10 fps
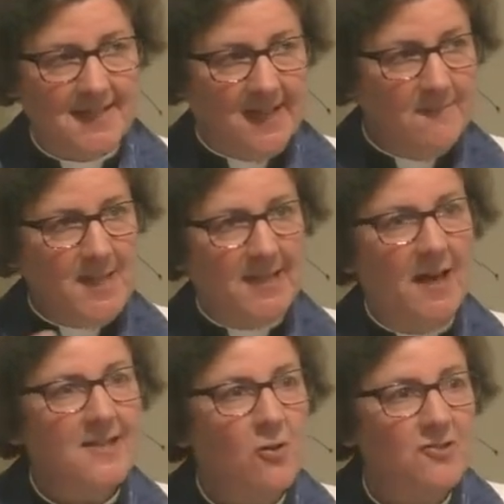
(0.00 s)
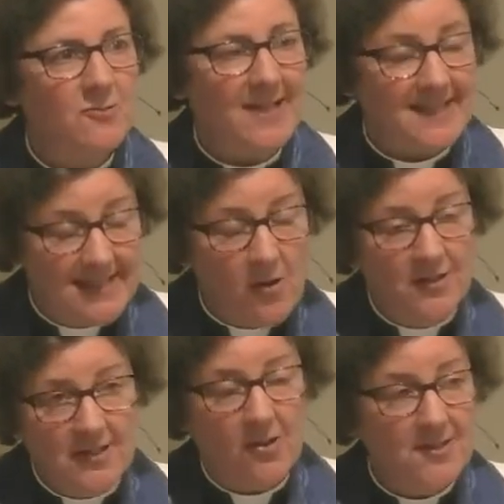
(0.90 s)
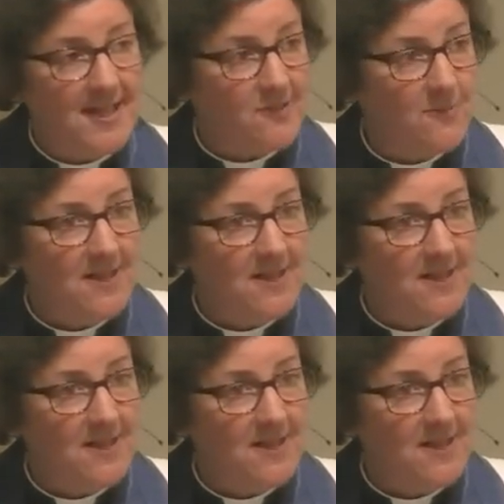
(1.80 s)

instead of making eye contact